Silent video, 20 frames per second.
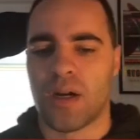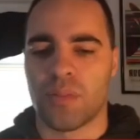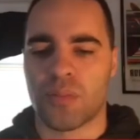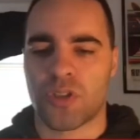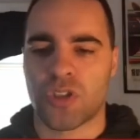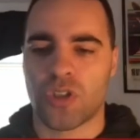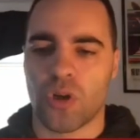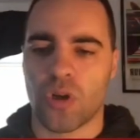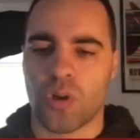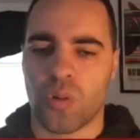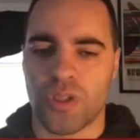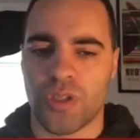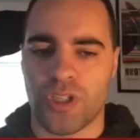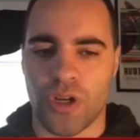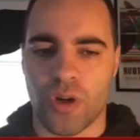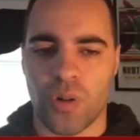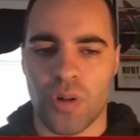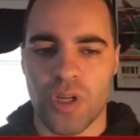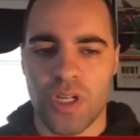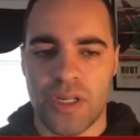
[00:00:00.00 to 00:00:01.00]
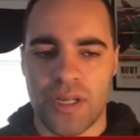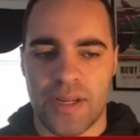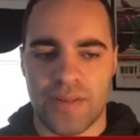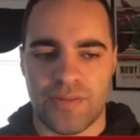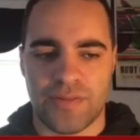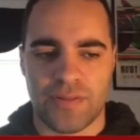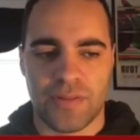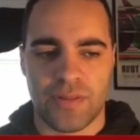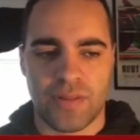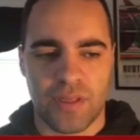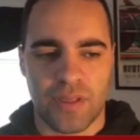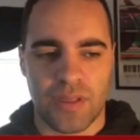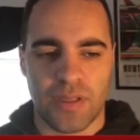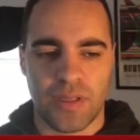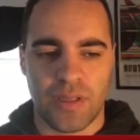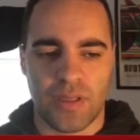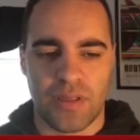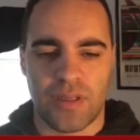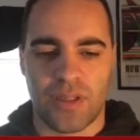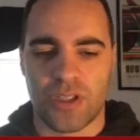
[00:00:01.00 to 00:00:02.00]
So, if
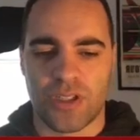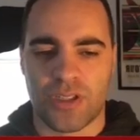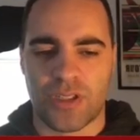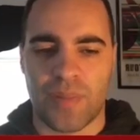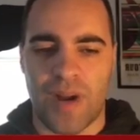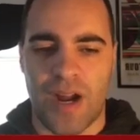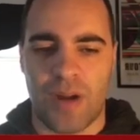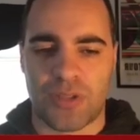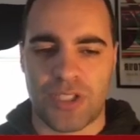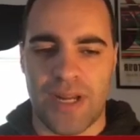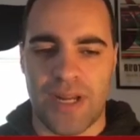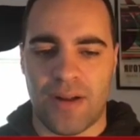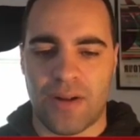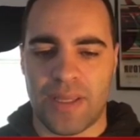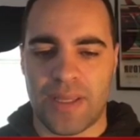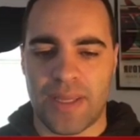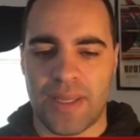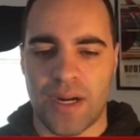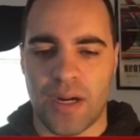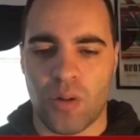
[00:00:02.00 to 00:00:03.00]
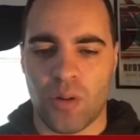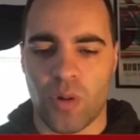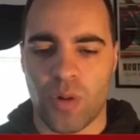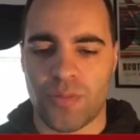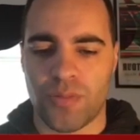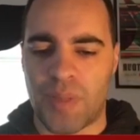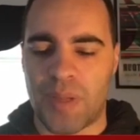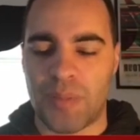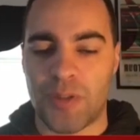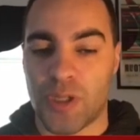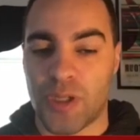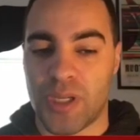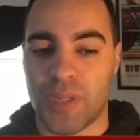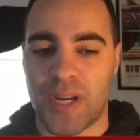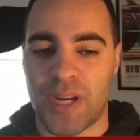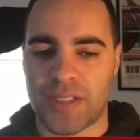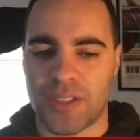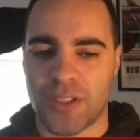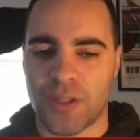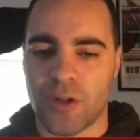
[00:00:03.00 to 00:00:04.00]
there's some optionality there where maybe you keep
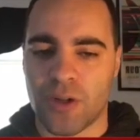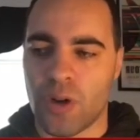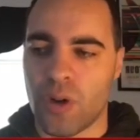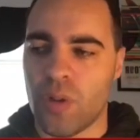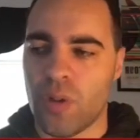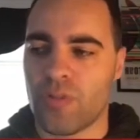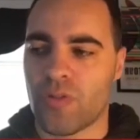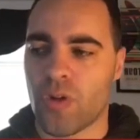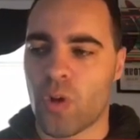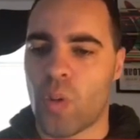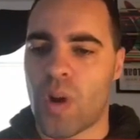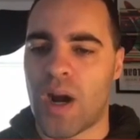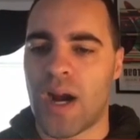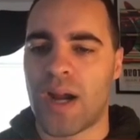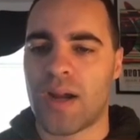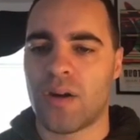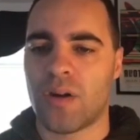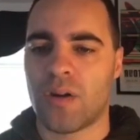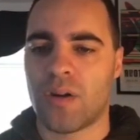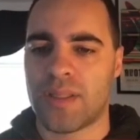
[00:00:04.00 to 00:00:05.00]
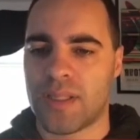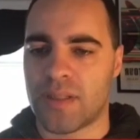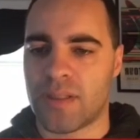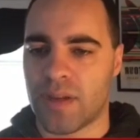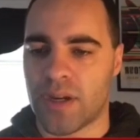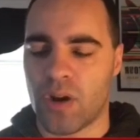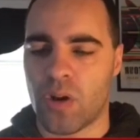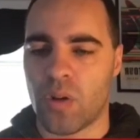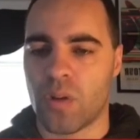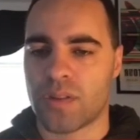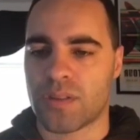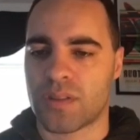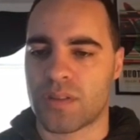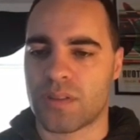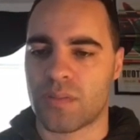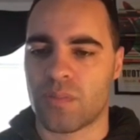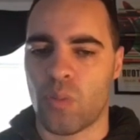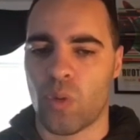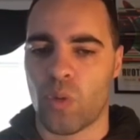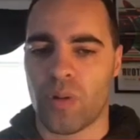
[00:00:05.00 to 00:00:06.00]
it at 0 for a while and then like, oh,
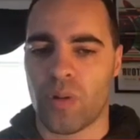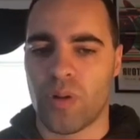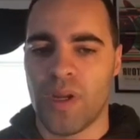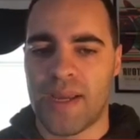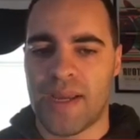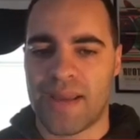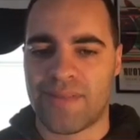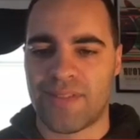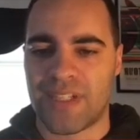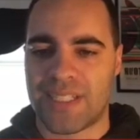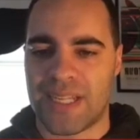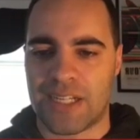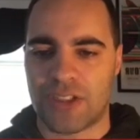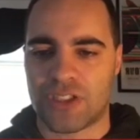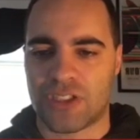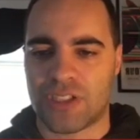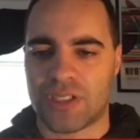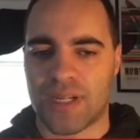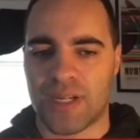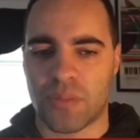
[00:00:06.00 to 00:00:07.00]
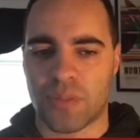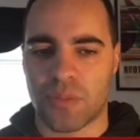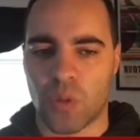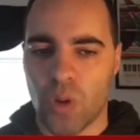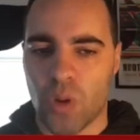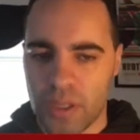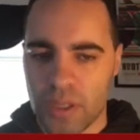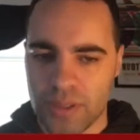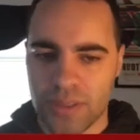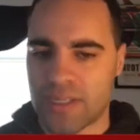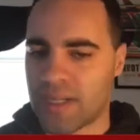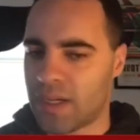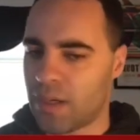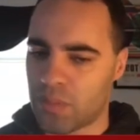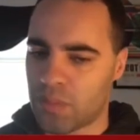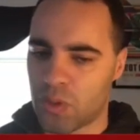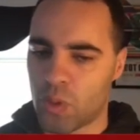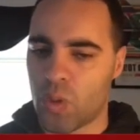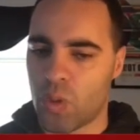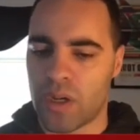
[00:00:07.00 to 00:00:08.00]
it's more advantageous to take it up to 1, you can take it
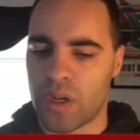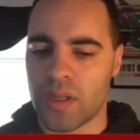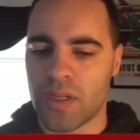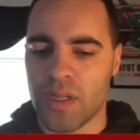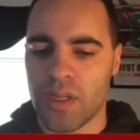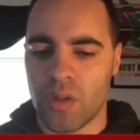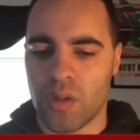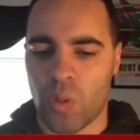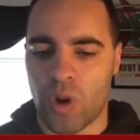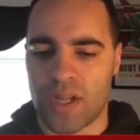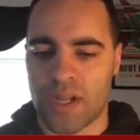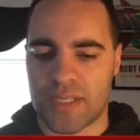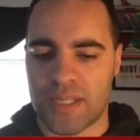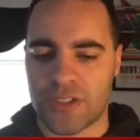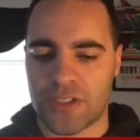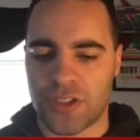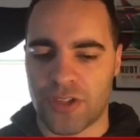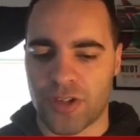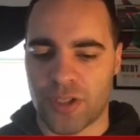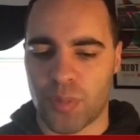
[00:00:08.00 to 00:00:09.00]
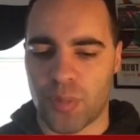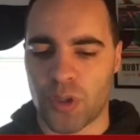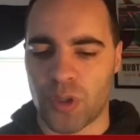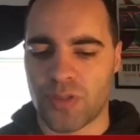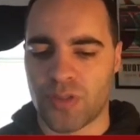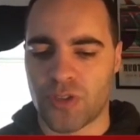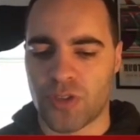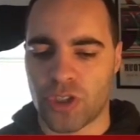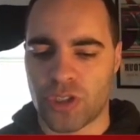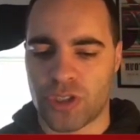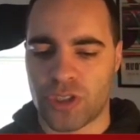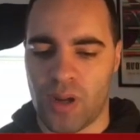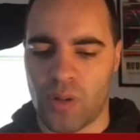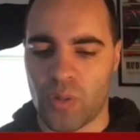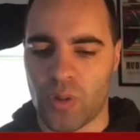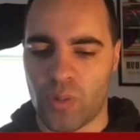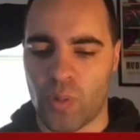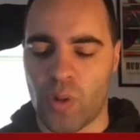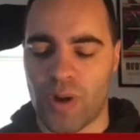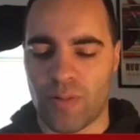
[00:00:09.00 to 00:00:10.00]
up to 1. Whereas Engineer Explosive, you're stuck
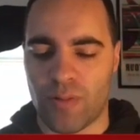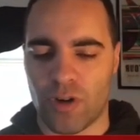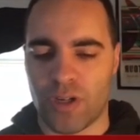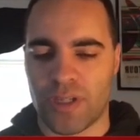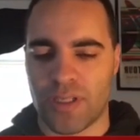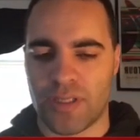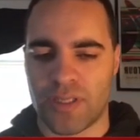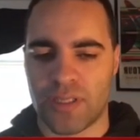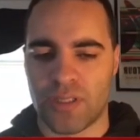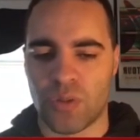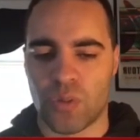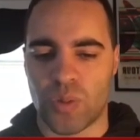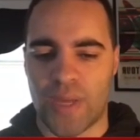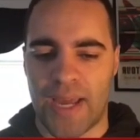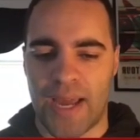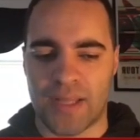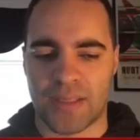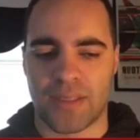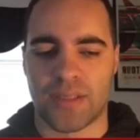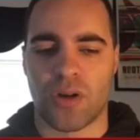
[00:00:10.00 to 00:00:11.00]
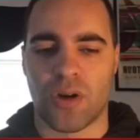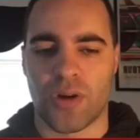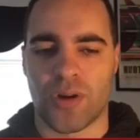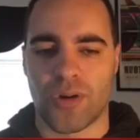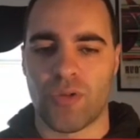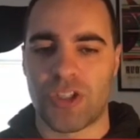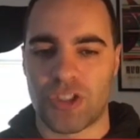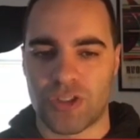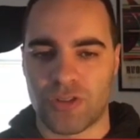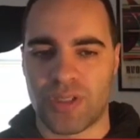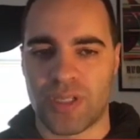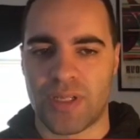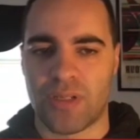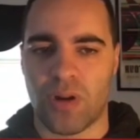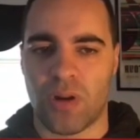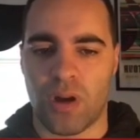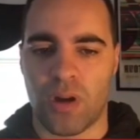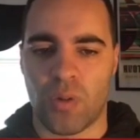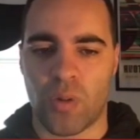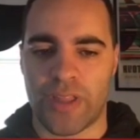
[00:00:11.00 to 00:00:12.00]
with whatever it is that you cast it on originally,
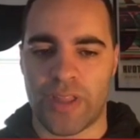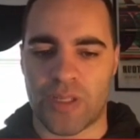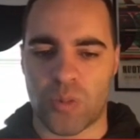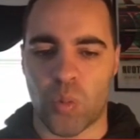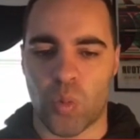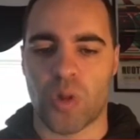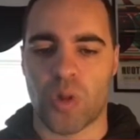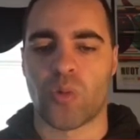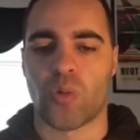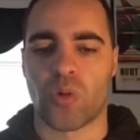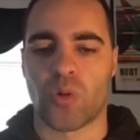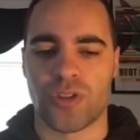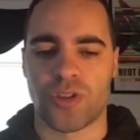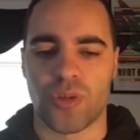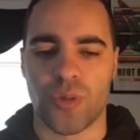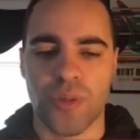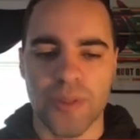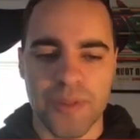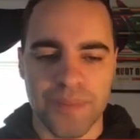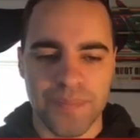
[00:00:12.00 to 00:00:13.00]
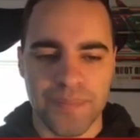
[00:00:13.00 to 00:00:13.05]
whether that's 1 or 2.